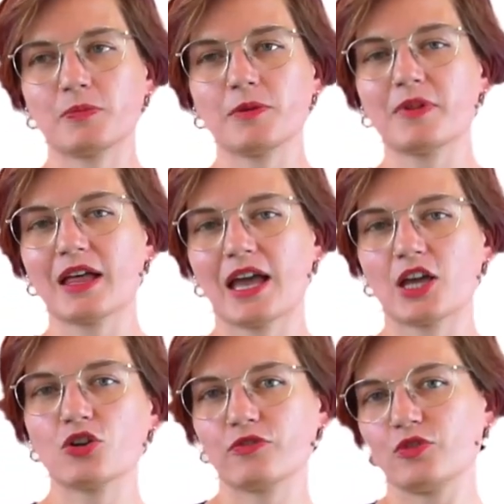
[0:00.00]
people
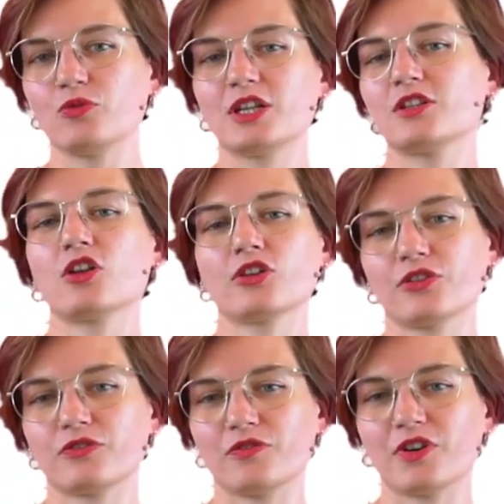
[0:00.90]
ahead of you did a lot
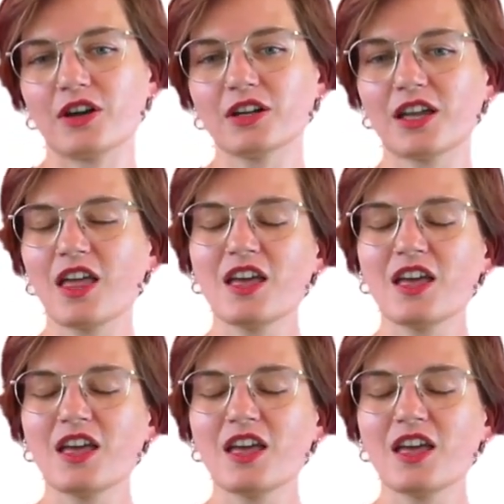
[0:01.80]
of work,